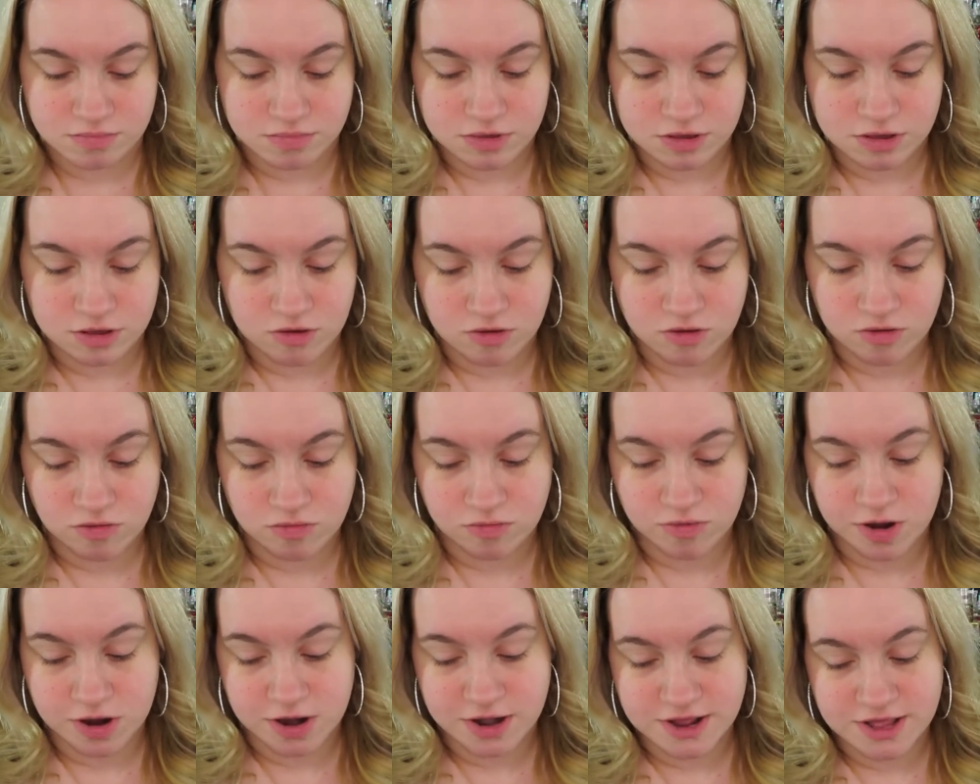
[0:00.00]
So
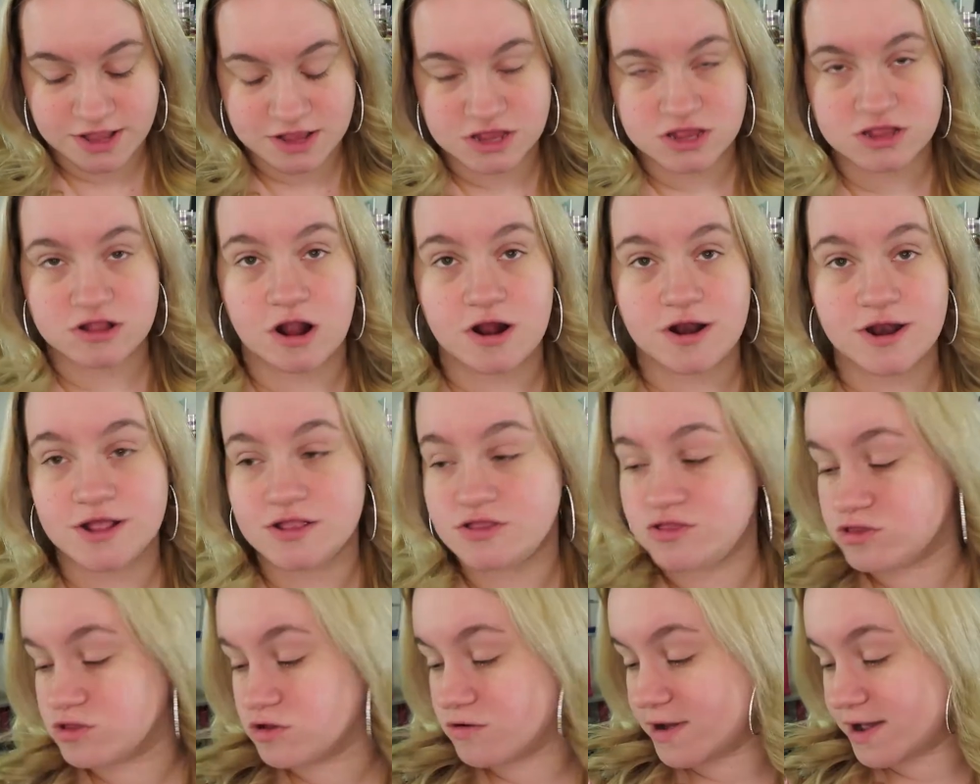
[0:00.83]
we're going to get
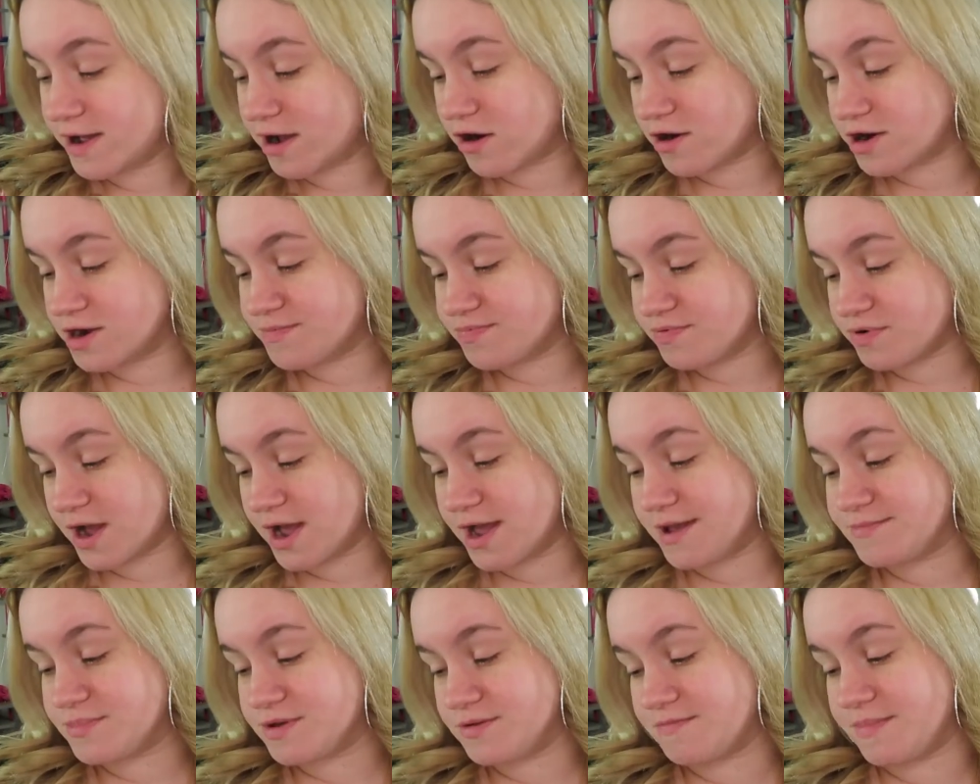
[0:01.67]
started. So I already
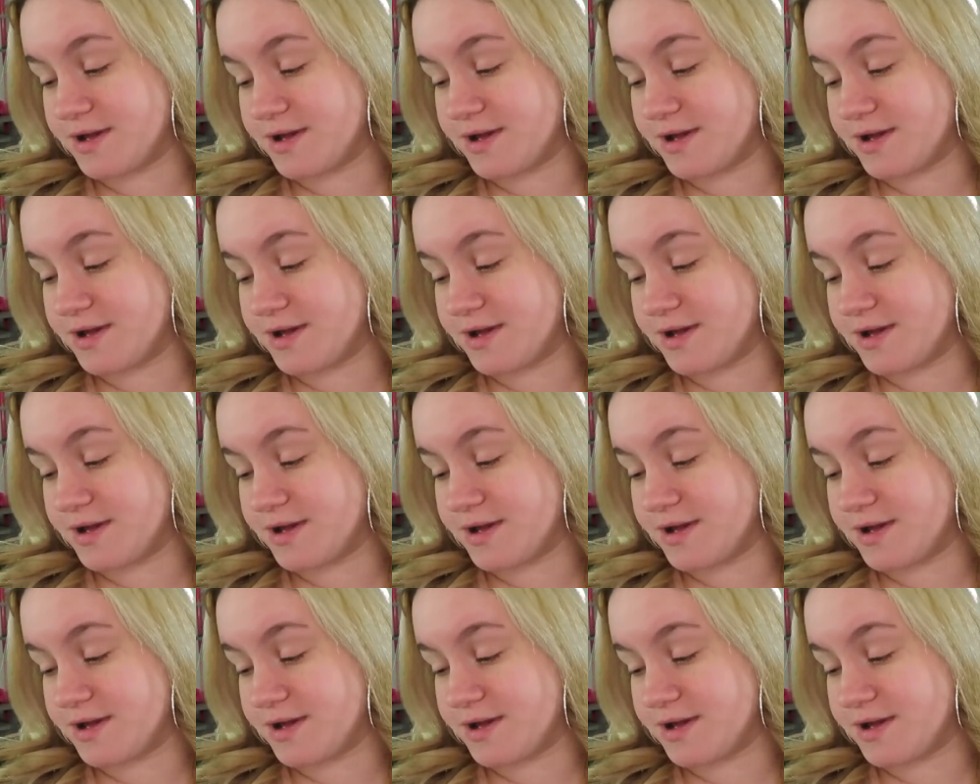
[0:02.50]
primed